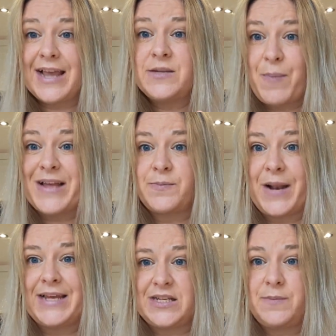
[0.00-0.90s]
is best
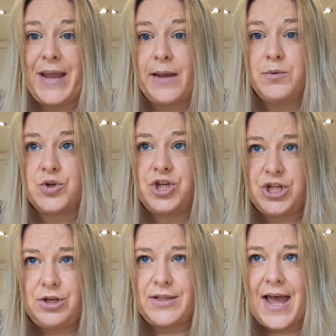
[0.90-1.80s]
placed to be able to
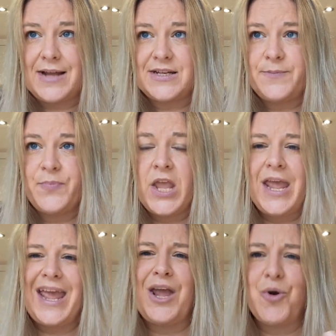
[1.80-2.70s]
do that.
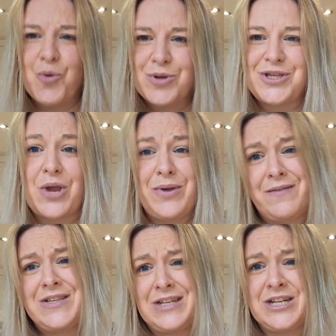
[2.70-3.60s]
It also
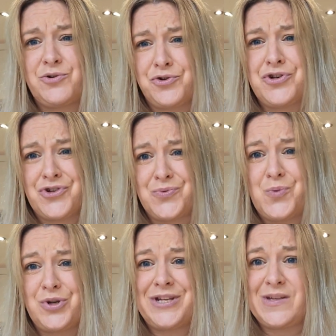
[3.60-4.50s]
gives the children
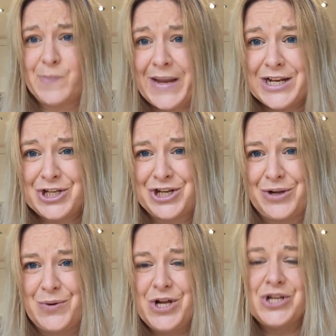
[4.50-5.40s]
someone to speak
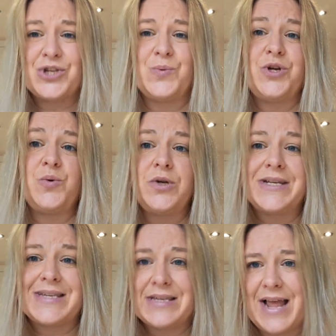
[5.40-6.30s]
to, someone who
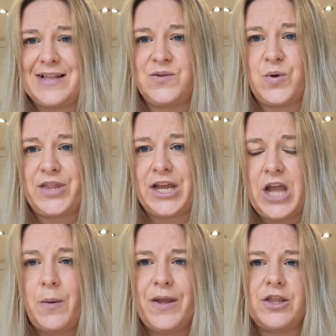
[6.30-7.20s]
understands what they're
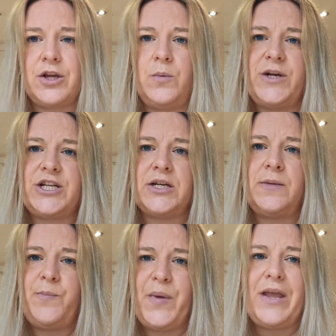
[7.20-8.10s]
going through, which
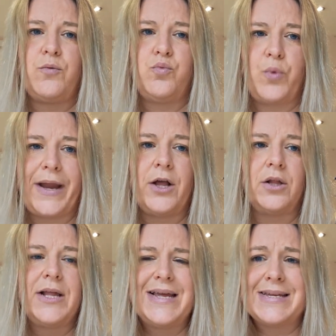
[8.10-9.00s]
can be a
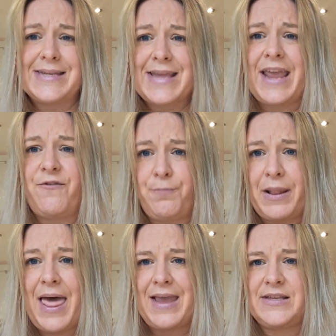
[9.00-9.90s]
real safe
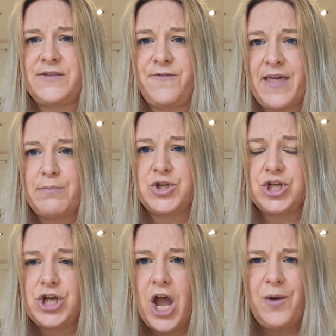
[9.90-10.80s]
place for them to
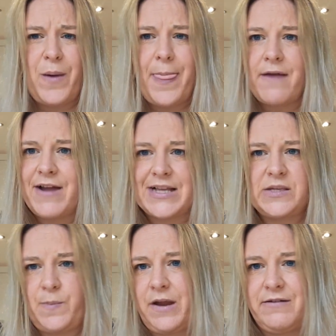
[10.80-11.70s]
go when they're
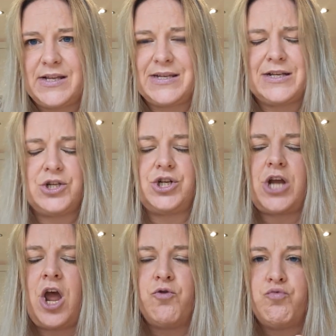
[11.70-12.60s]
experiencing such
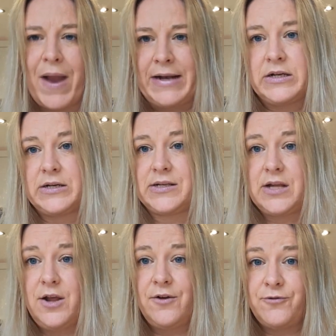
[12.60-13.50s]
a horrendous
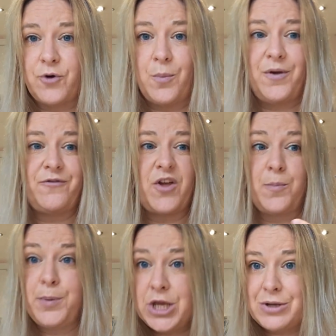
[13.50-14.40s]
form of
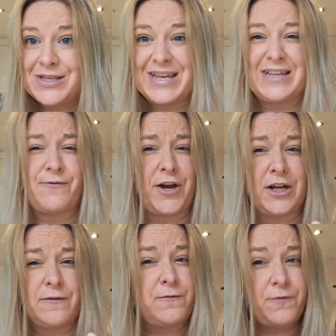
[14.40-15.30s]
abuse that is very
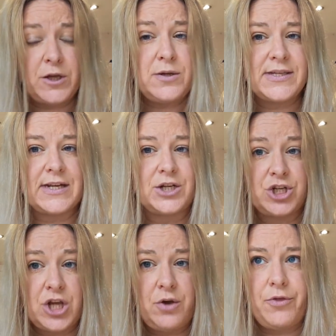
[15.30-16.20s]
confusing
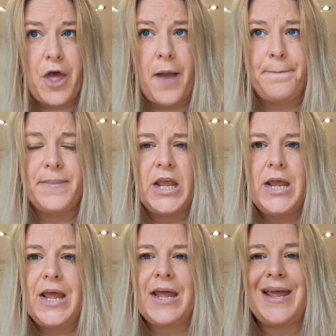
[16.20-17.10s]
to them.
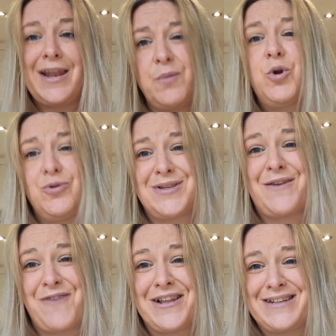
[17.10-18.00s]
And it will
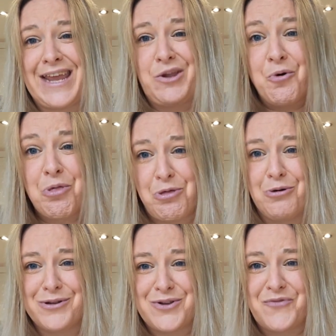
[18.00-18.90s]
also validate your
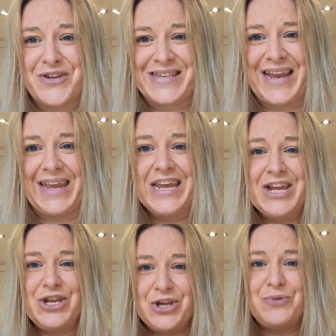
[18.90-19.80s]
thoughts, obviously.
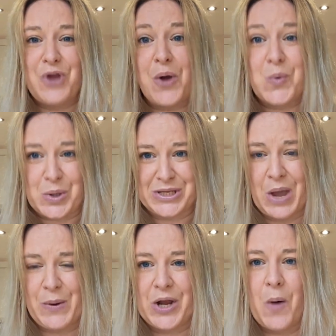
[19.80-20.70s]
You know what's
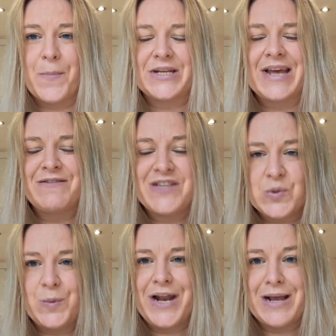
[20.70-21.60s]
going on, but to have someone